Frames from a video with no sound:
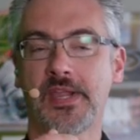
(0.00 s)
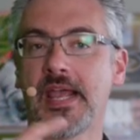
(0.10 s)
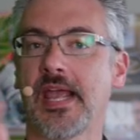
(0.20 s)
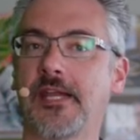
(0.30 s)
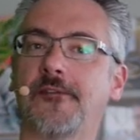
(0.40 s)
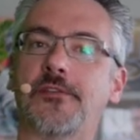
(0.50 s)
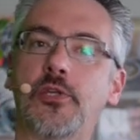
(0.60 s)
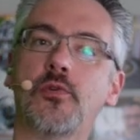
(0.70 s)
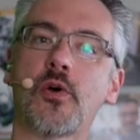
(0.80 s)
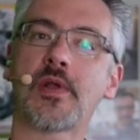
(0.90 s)
And if
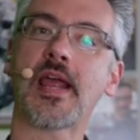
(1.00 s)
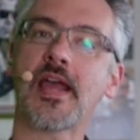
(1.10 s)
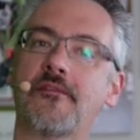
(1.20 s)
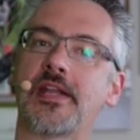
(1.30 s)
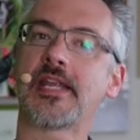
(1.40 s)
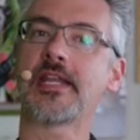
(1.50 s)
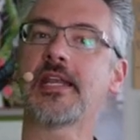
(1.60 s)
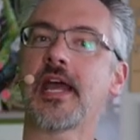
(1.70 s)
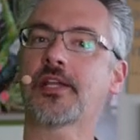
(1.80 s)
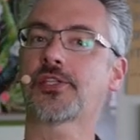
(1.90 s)
you don't have an
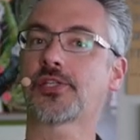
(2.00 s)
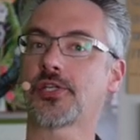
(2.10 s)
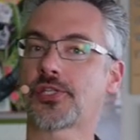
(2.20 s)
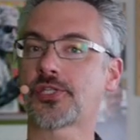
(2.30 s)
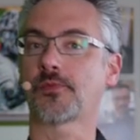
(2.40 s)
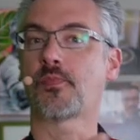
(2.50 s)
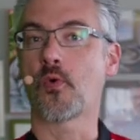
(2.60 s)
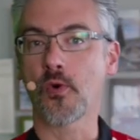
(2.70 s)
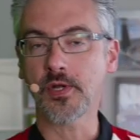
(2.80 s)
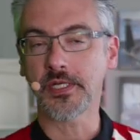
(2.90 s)
index to
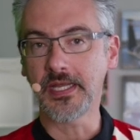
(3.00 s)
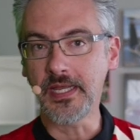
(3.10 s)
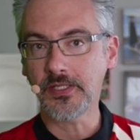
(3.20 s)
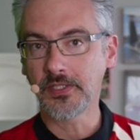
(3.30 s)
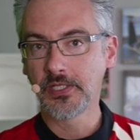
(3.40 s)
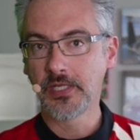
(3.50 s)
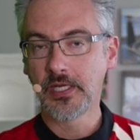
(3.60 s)
support it,